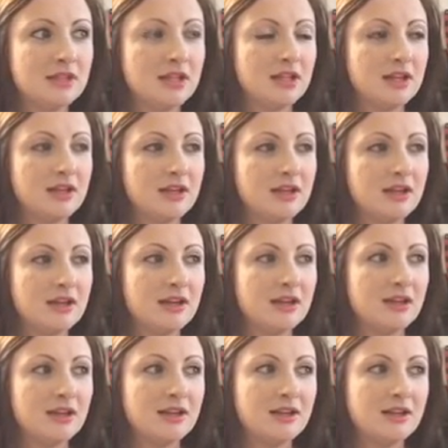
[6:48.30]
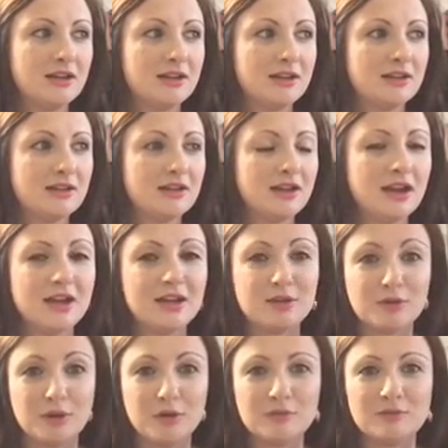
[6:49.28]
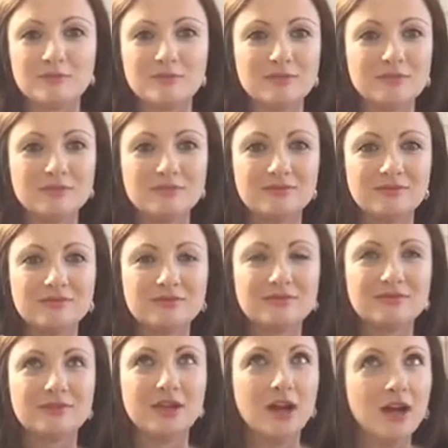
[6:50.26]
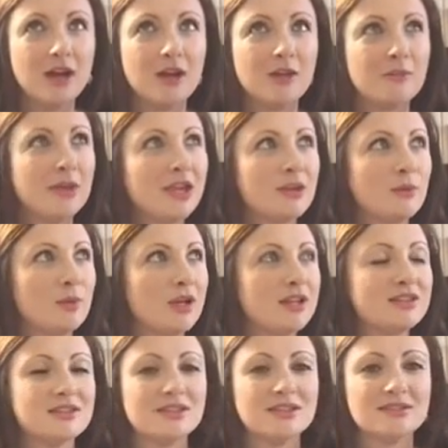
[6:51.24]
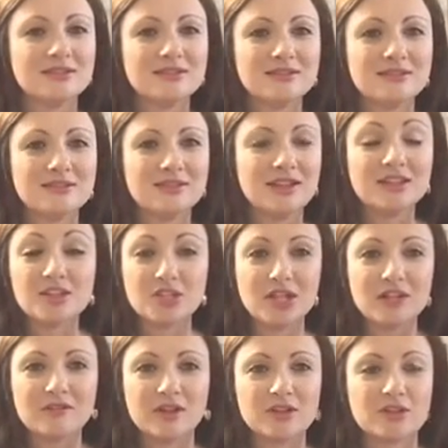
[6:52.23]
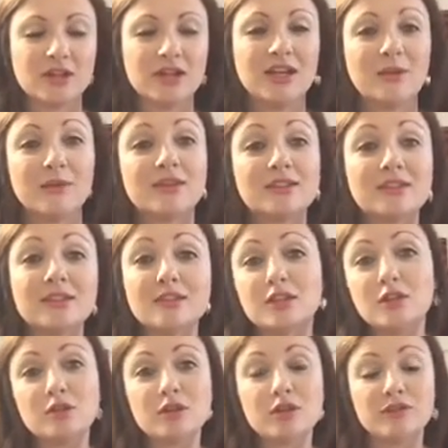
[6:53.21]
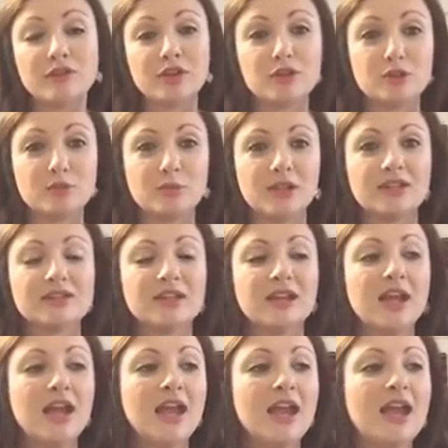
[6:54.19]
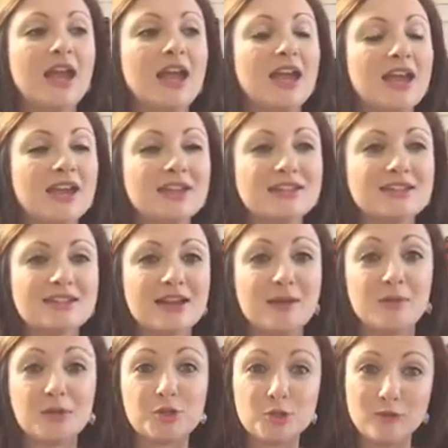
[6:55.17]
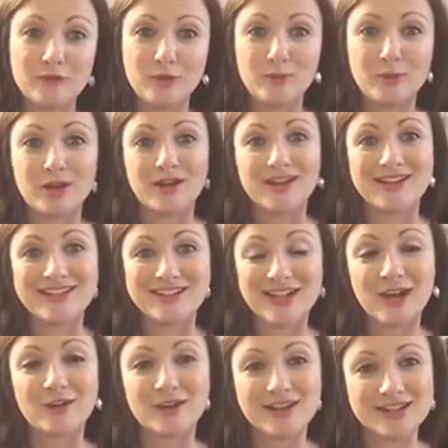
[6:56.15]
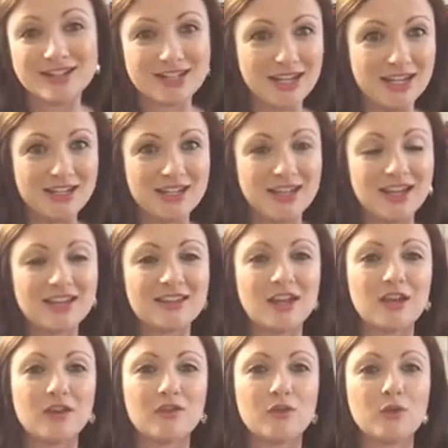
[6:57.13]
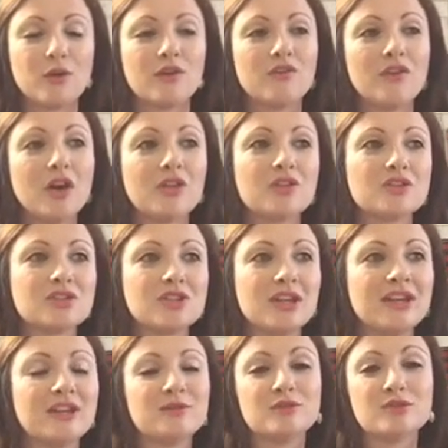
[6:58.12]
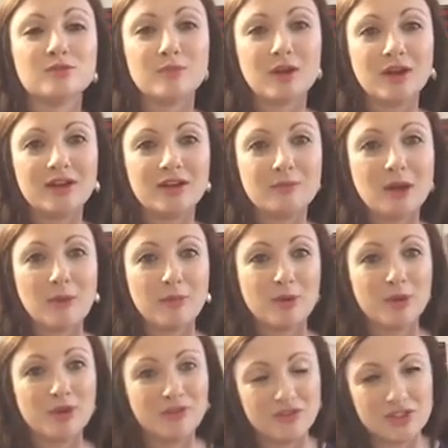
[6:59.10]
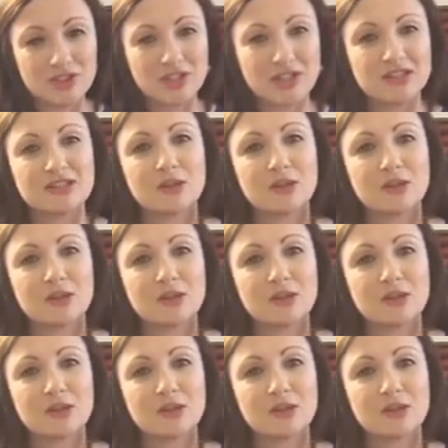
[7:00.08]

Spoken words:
I don't know. Man, what is it? It's a chain restaurant. Anyway, it's a little cute little fondue place. And the two of them went out on a date. And, like, for Father's Day, it was Martin and Papa going fishing.